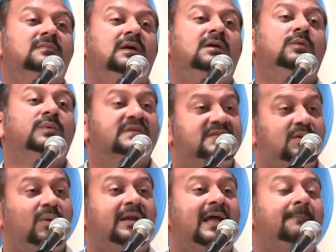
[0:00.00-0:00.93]
Yeah, we
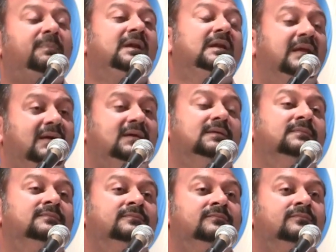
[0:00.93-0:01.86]
see what happened
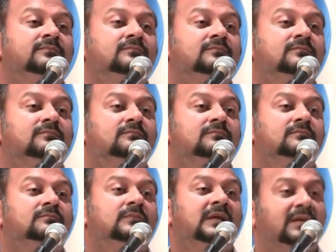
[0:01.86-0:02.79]
here
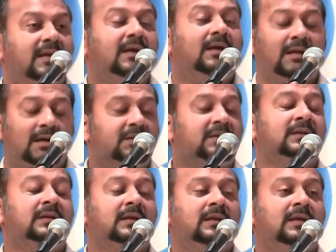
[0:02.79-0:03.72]
in
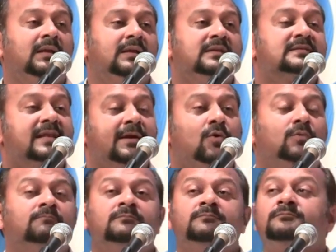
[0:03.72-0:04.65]

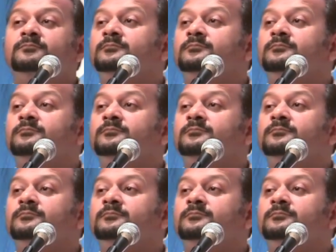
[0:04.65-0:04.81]
Selangor.